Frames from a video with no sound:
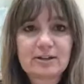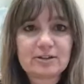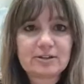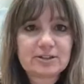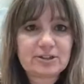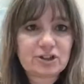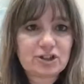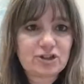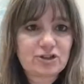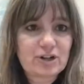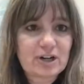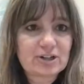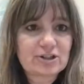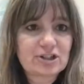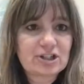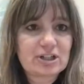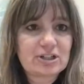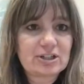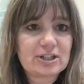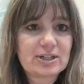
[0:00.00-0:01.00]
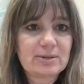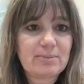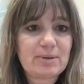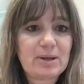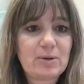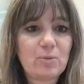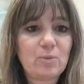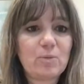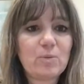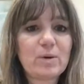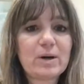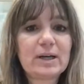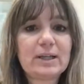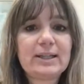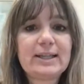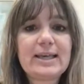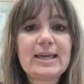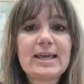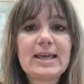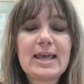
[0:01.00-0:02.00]
our instruction to be
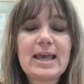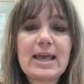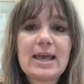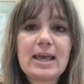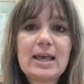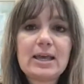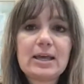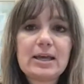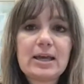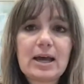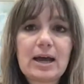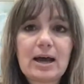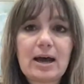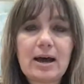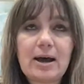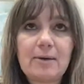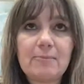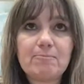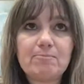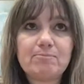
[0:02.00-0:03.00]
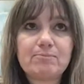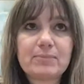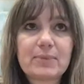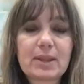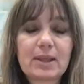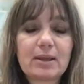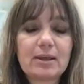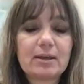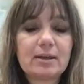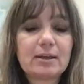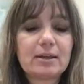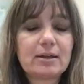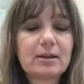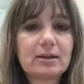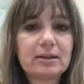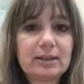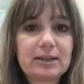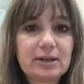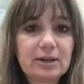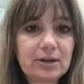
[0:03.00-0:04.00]
really um,
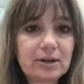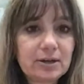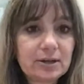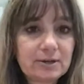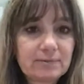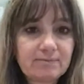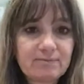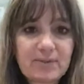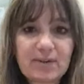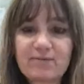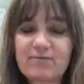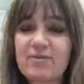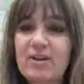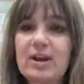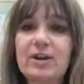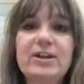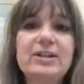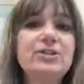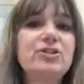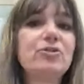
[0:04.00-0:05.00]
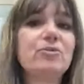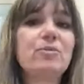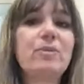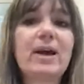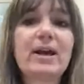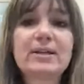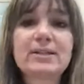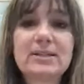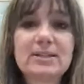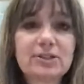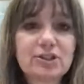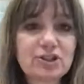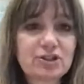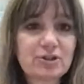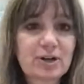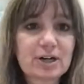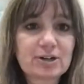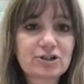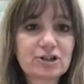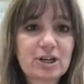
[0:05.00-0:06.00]
clear, very direct
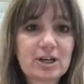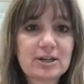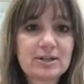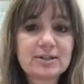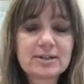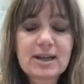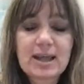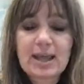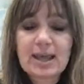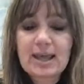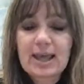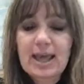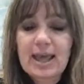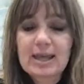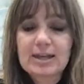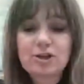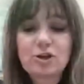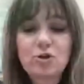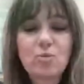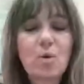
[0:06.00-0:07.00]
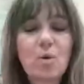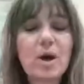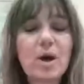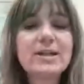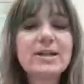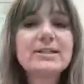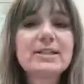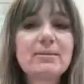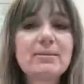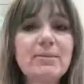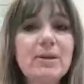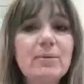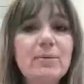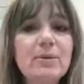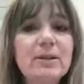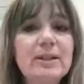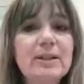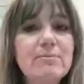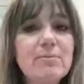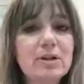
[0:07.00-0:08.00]
instruction, and you want it to be
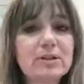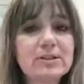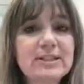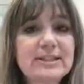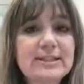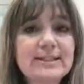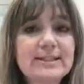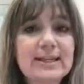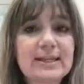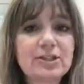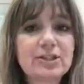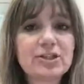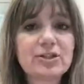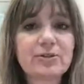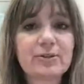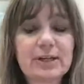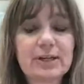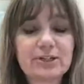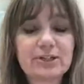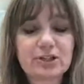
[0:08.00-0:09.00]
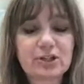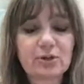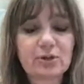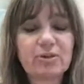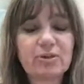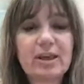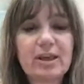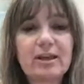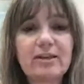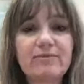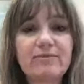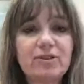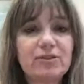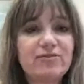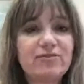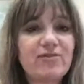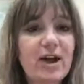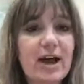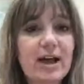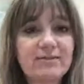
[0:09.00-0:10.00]
really multisensory. So think of your
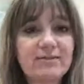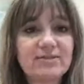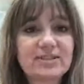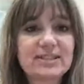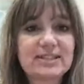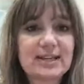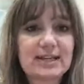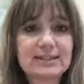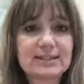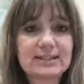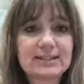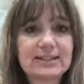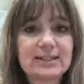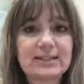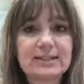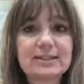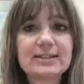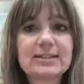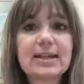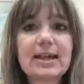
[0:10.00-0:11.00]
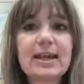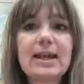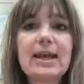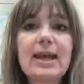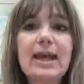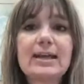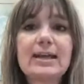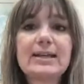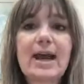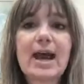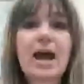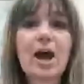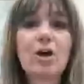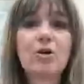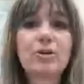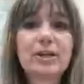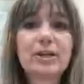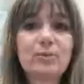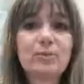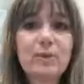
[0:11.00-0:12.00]
five senses and
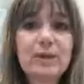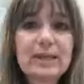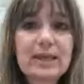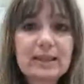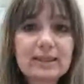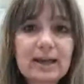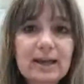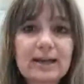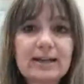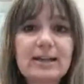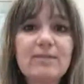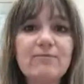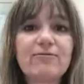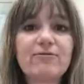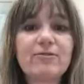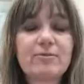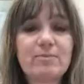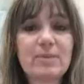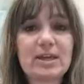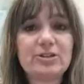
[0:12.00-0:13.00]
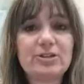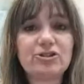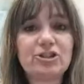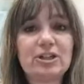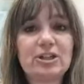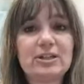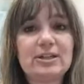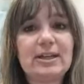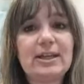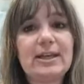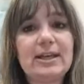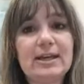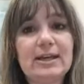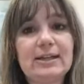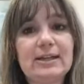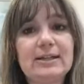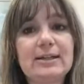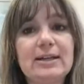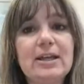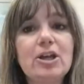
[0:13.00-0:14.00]
how can we get that information
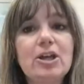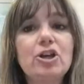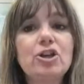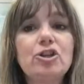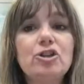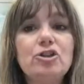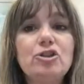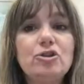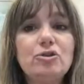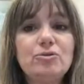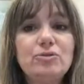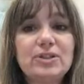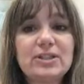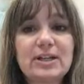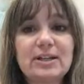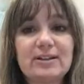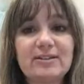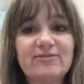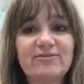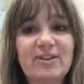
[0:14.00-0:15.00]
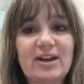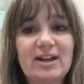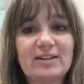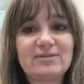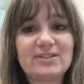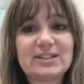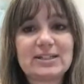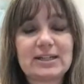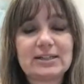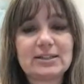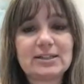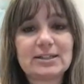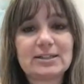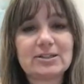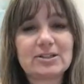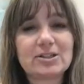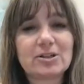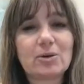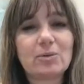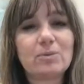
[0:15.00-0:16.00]
in using the five
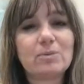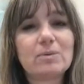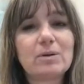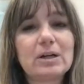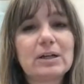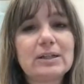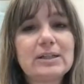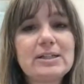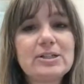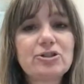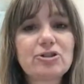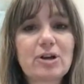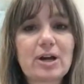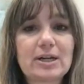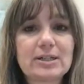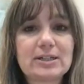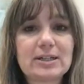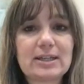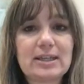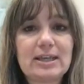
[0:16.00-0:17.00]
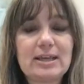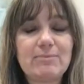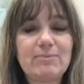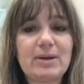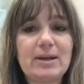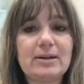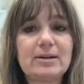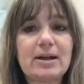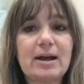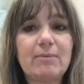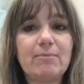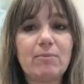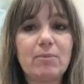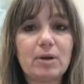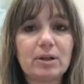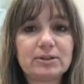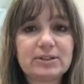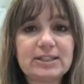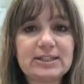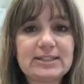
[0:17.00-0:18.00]
senses. So really trying to keep it a
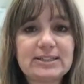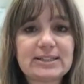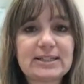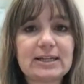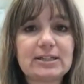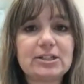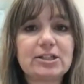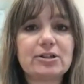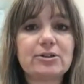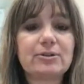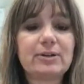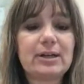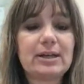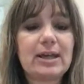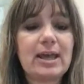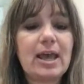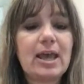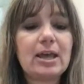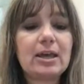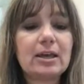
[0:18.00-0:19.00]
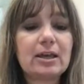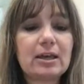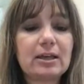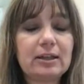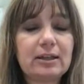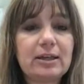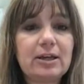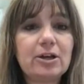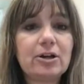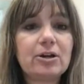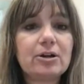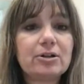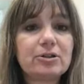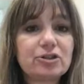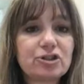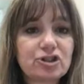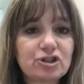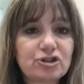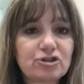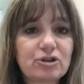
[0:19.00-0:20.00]
multisensory, clear,
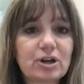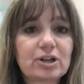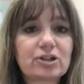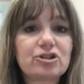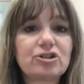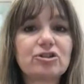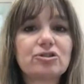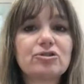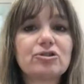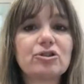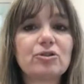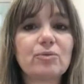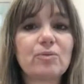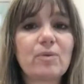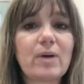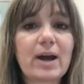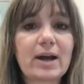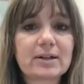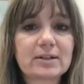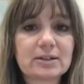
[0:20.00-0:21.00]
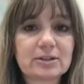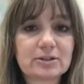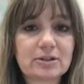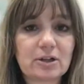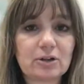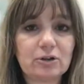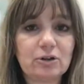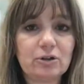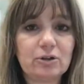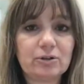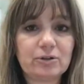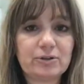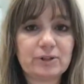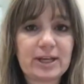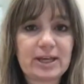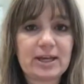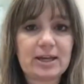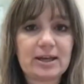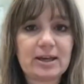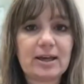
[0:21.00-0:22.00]
structured, direct
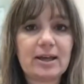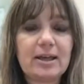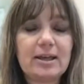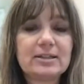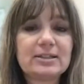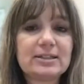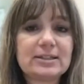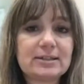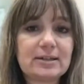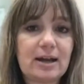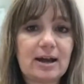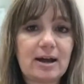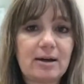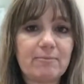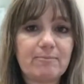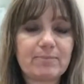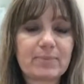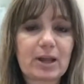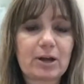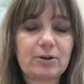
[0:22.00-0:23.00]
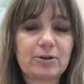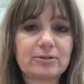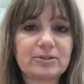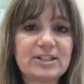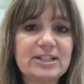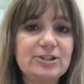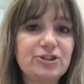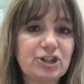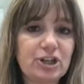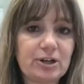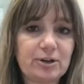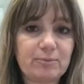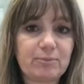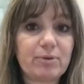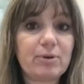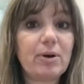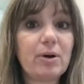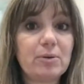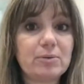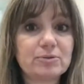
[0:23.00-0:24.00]
learning or teaching
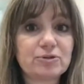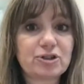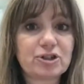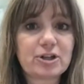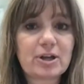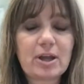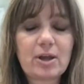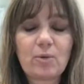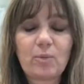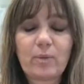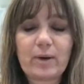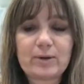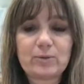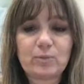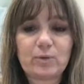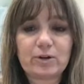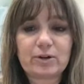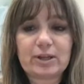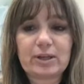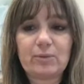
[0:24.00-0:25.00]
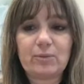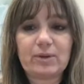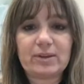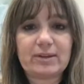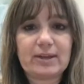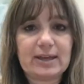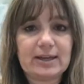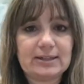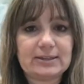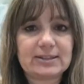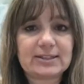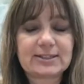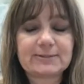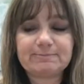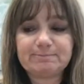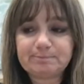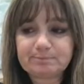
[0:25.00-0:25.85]
approach when working with kids.